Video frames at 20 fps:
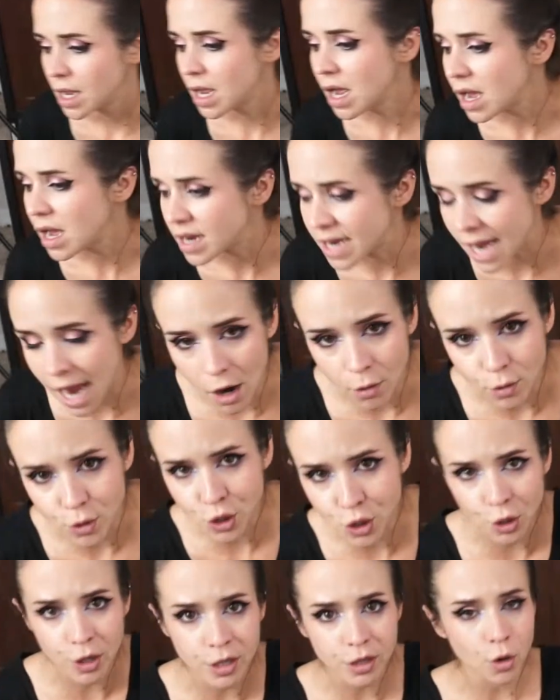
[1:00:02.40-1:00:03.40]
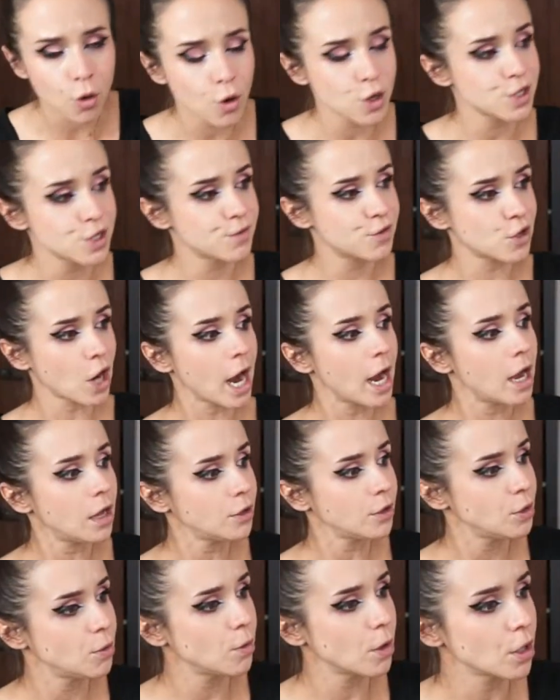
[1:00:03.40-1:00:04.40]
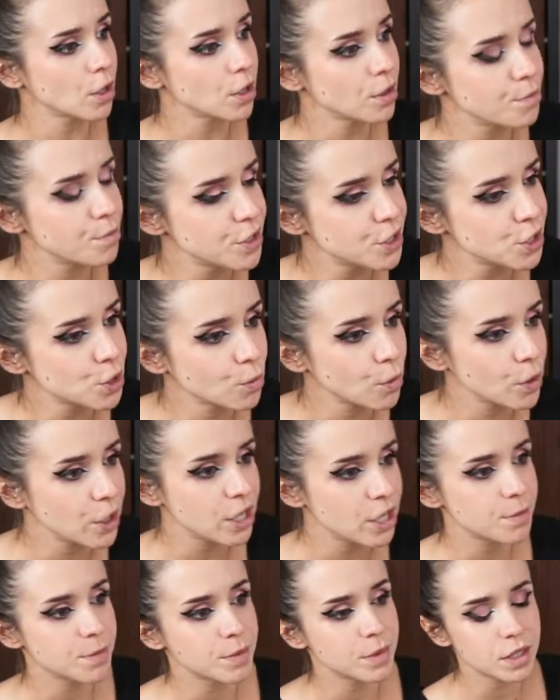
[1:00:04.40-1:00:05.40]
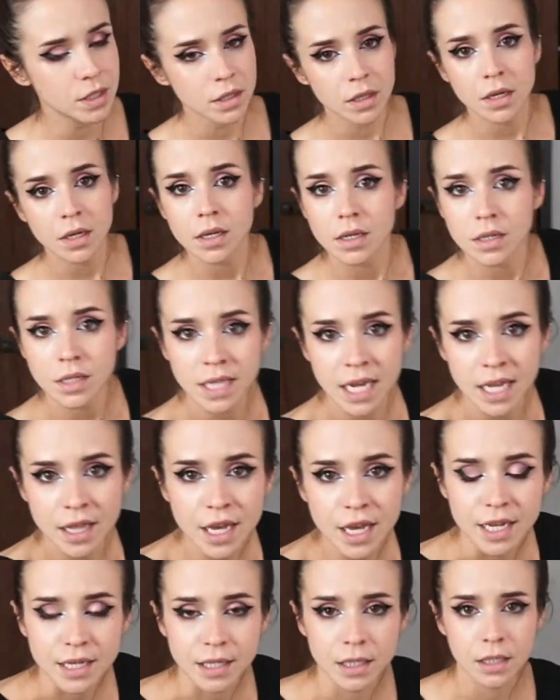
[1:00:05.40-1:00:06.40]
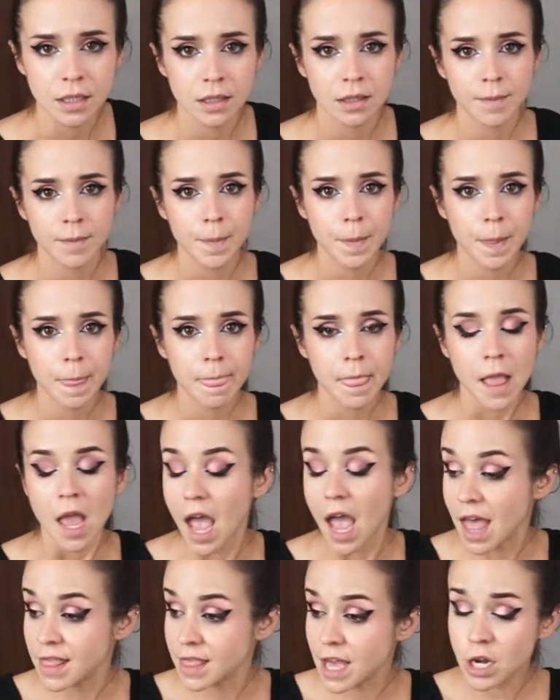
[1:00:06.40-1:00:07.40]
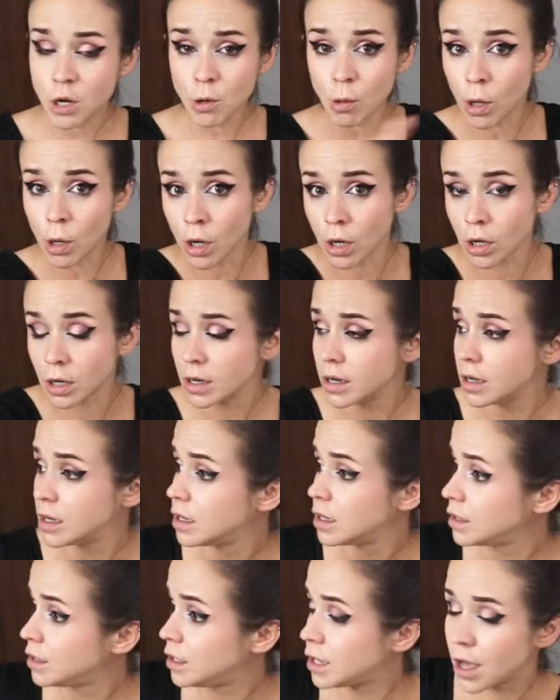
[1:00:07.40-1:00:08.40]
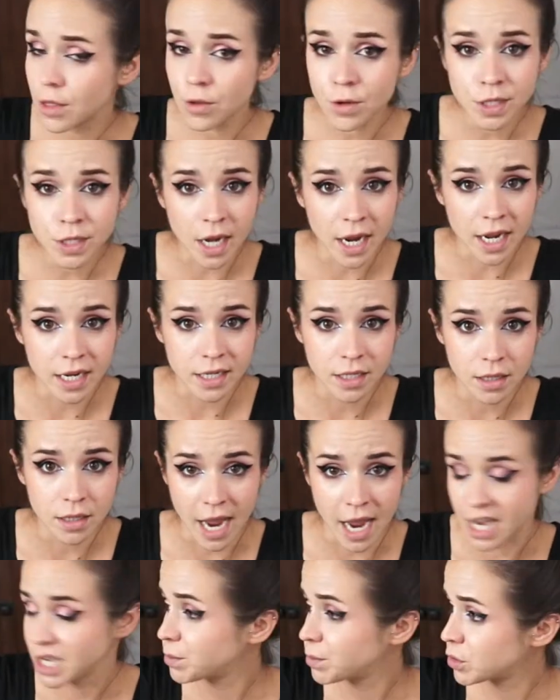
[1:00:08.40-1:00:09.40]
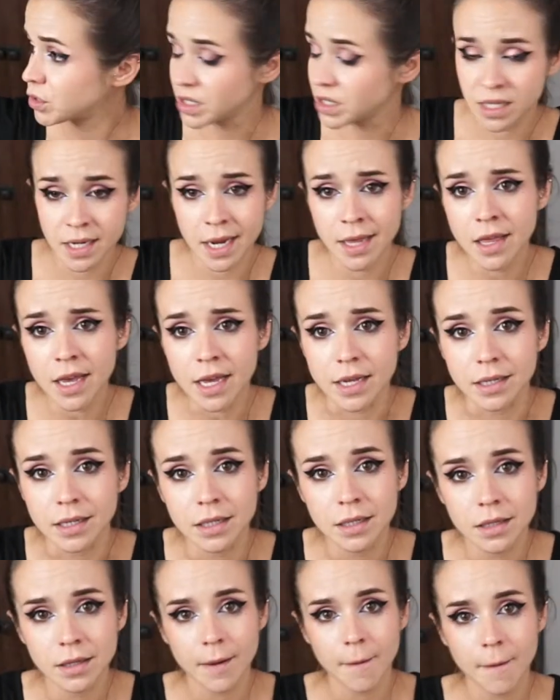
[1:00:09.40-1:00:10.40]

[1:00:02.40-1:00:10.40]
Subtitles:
Now, during the course of trial, you heard Mr. Williams say this, and then you heard the other side's expert say this.